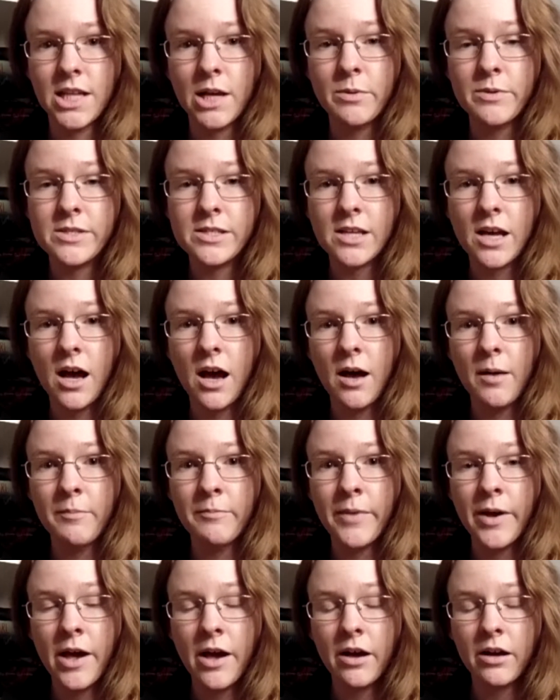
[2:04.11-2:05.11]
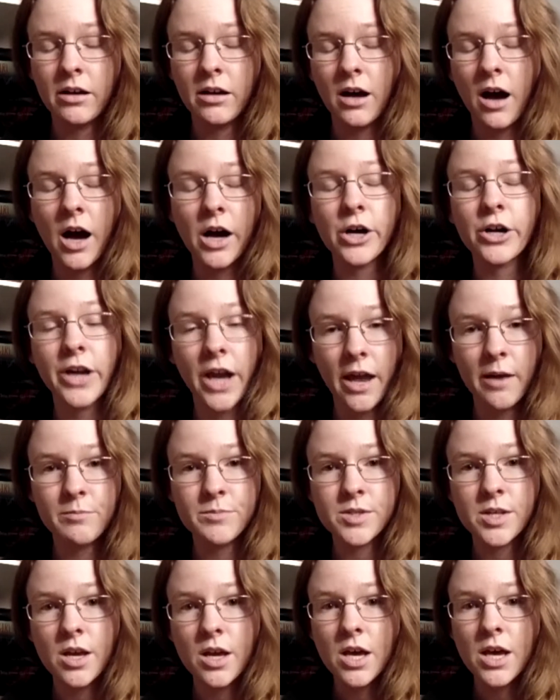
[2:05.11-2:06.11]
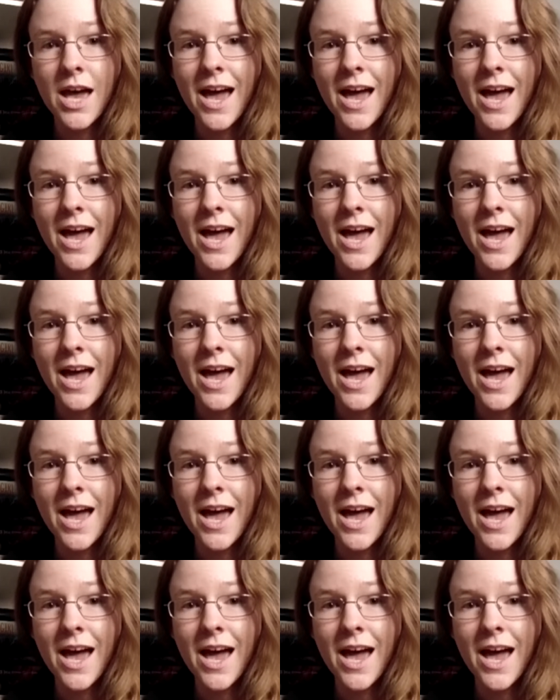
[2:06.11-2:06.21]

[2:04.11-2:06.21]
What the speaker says: That was Hunger Games.